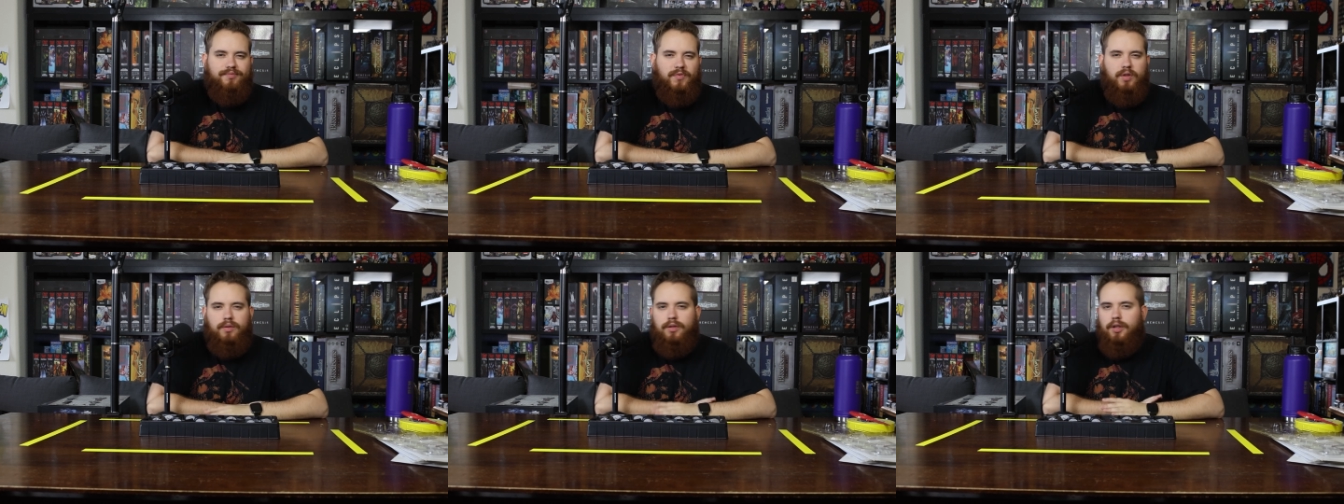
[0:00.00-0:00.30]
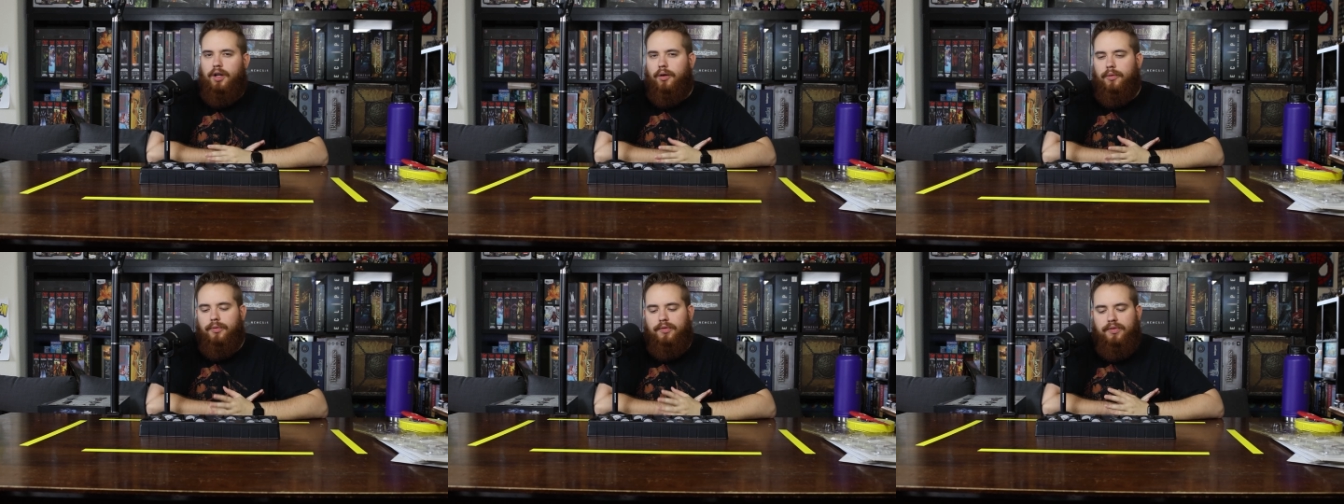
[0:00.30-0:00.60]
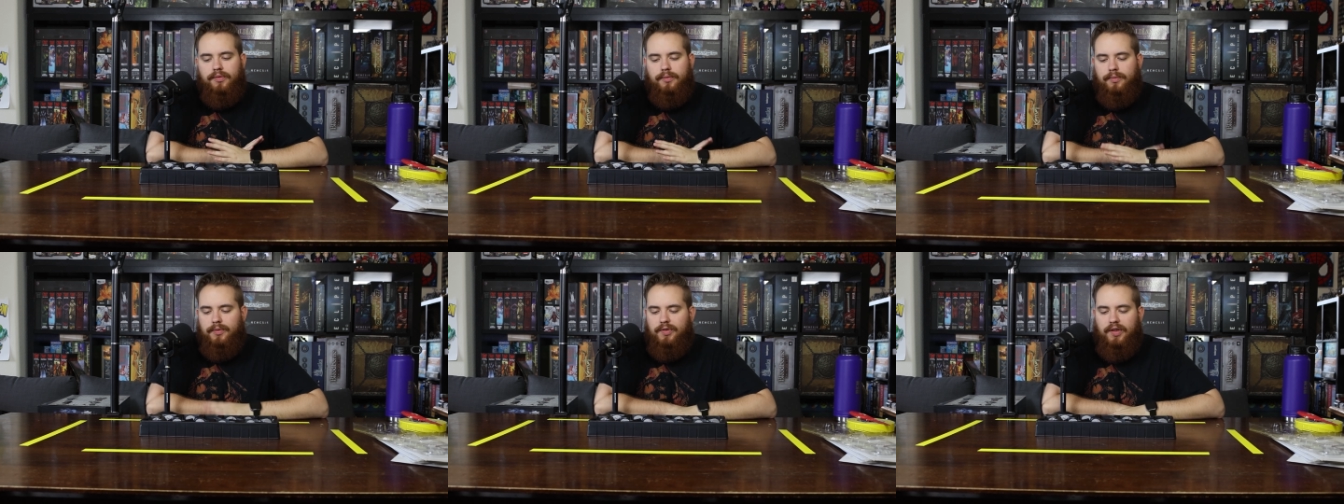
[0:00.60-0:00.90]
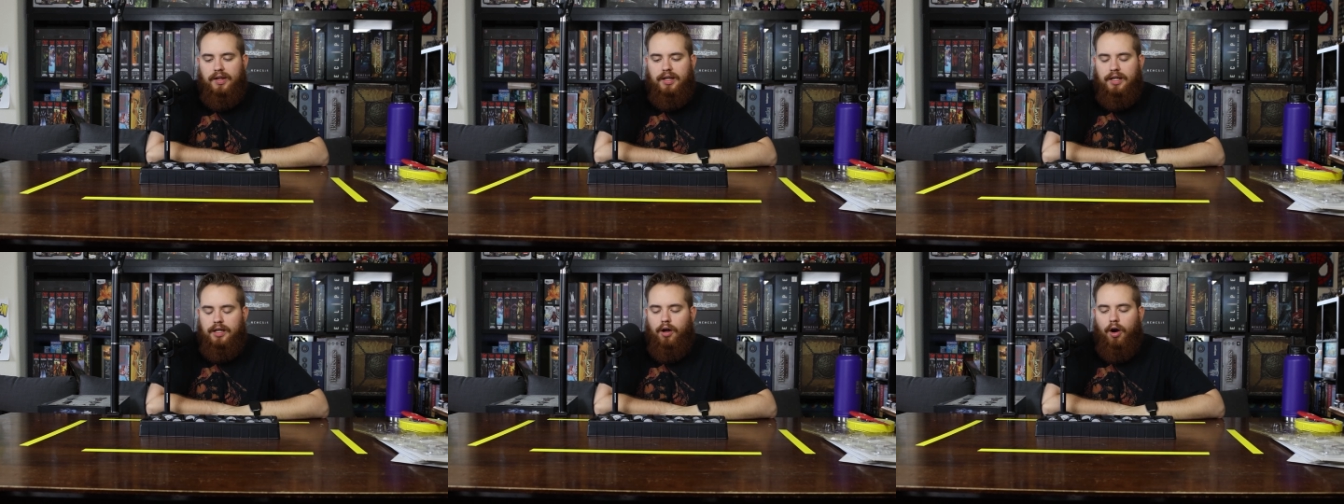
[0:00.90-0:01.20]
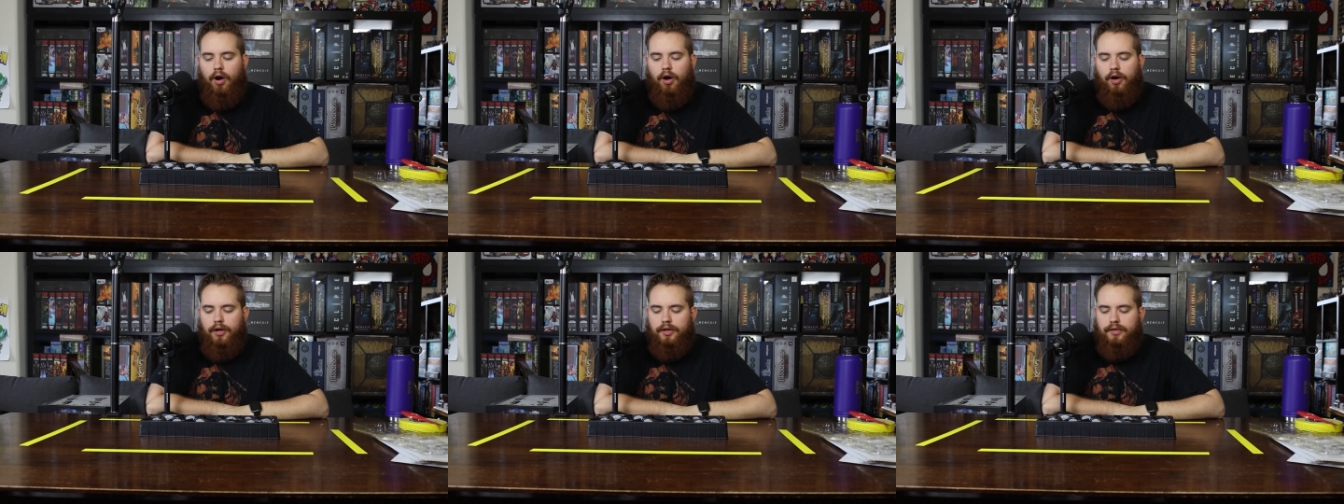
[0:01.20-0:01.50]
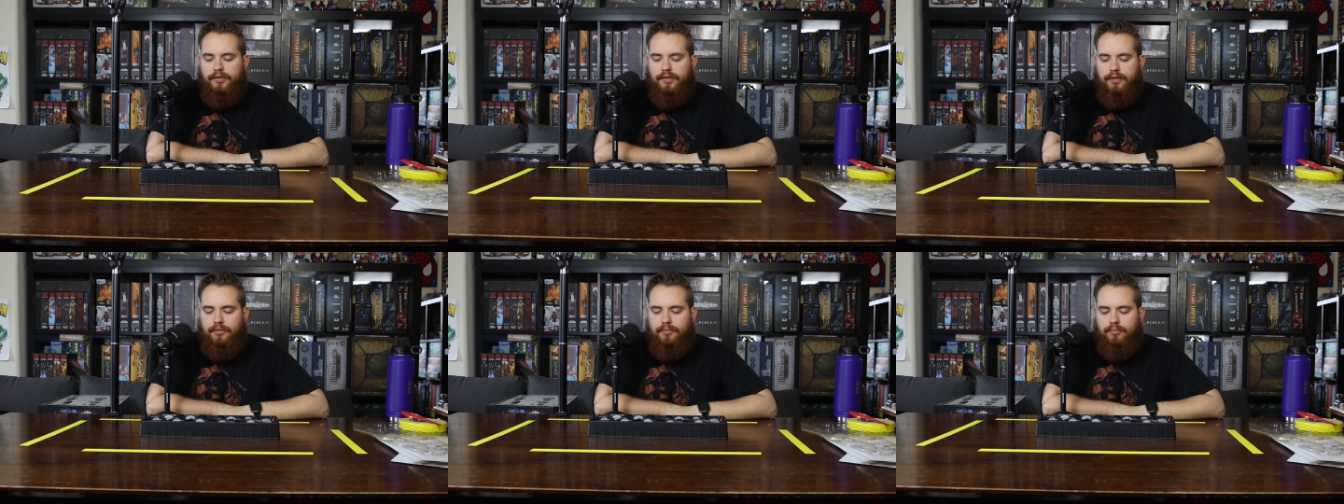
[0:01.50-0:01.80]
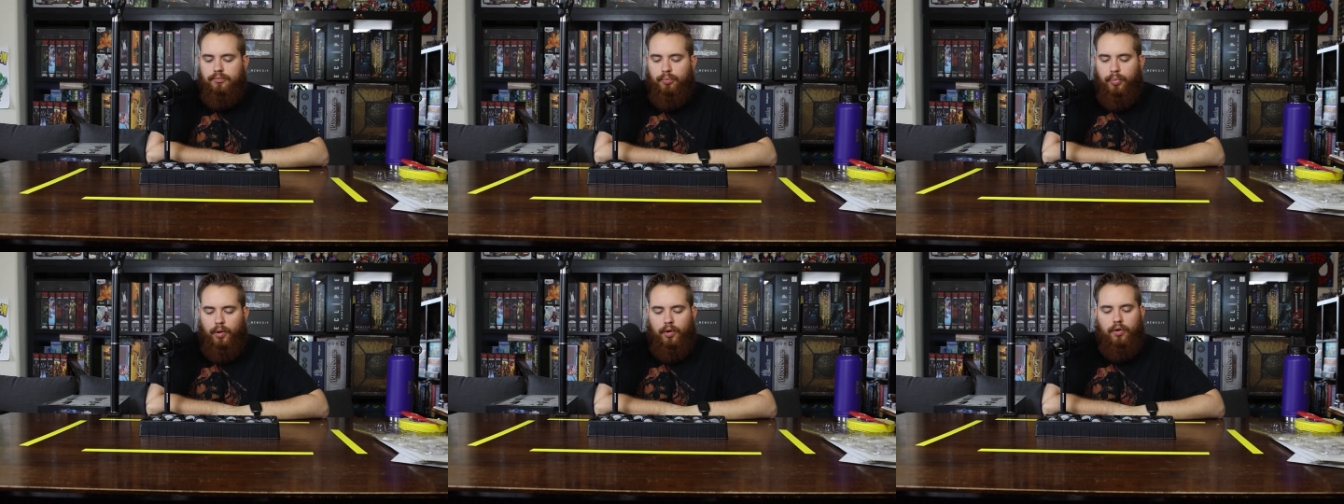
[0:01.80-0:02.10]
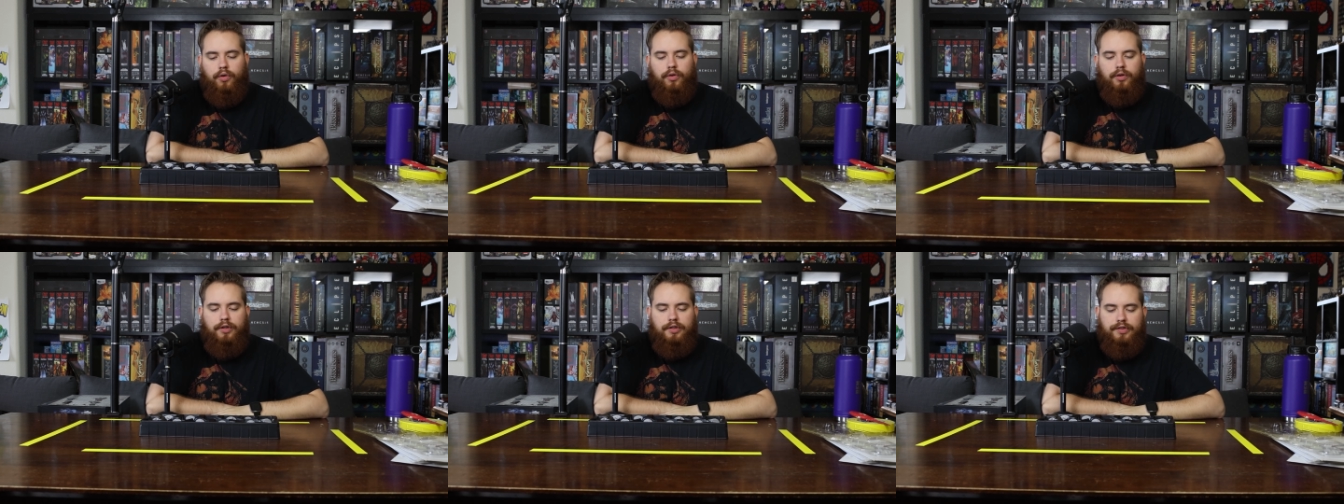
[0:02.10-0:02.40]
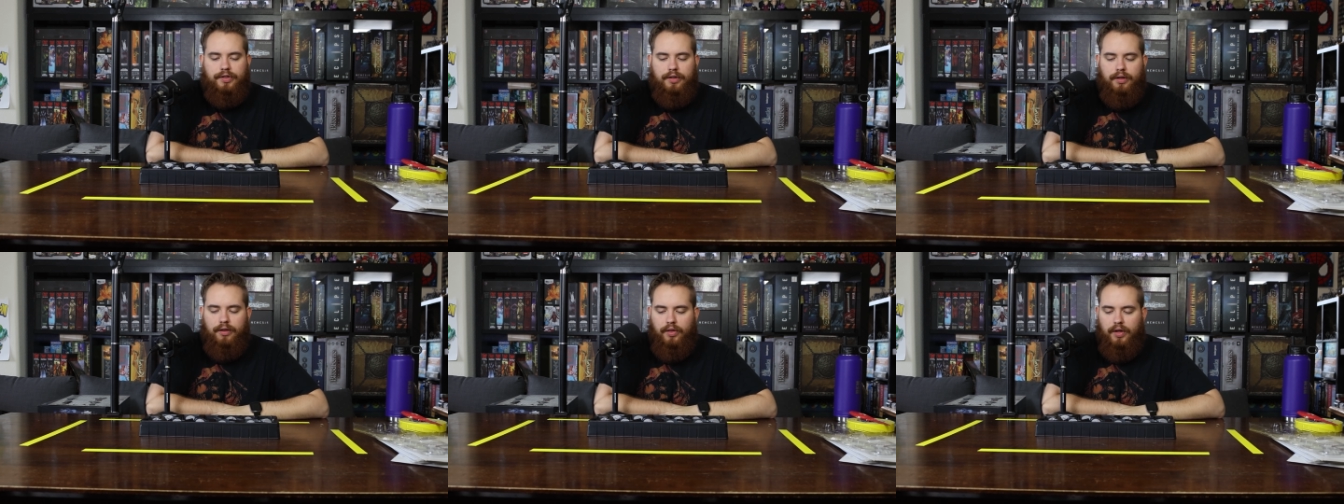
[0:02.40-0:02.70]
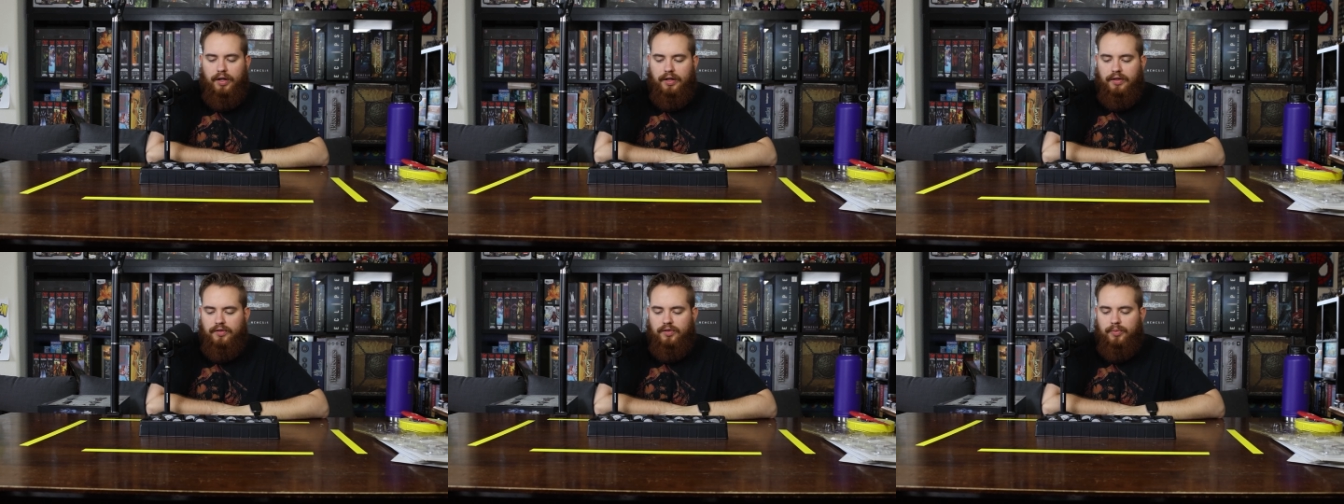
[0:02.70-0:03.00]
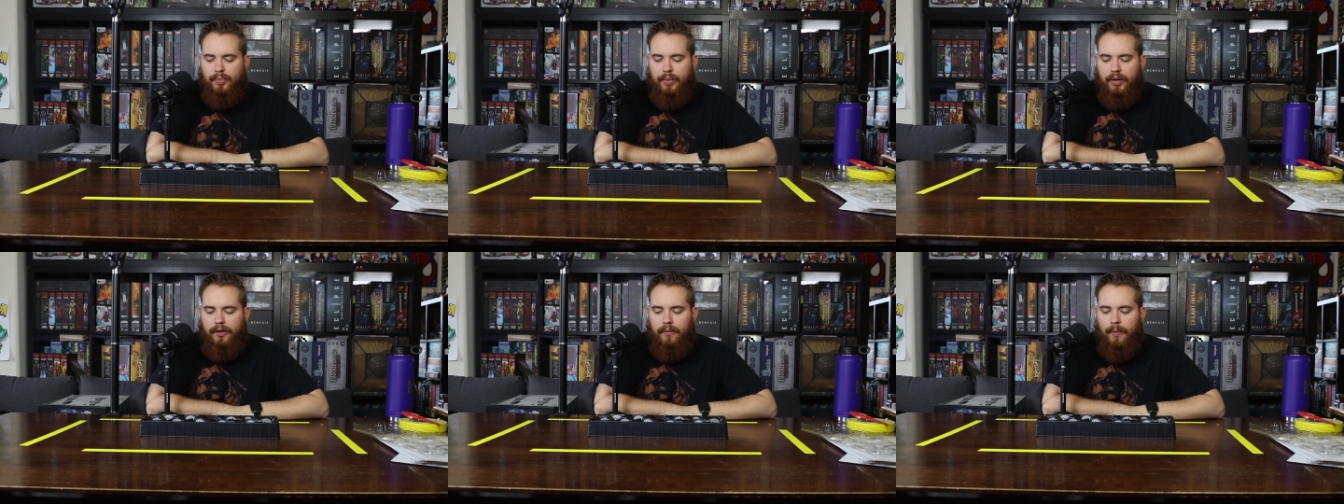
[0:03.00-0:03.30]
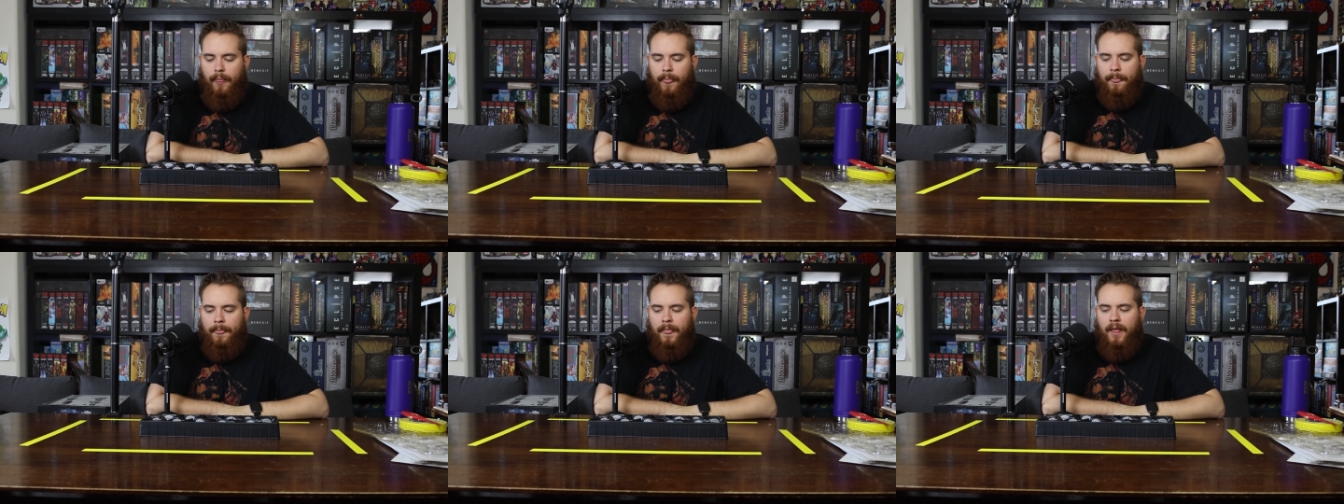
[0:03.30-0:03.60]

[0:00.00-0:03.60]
you know, city guards and birds and things, but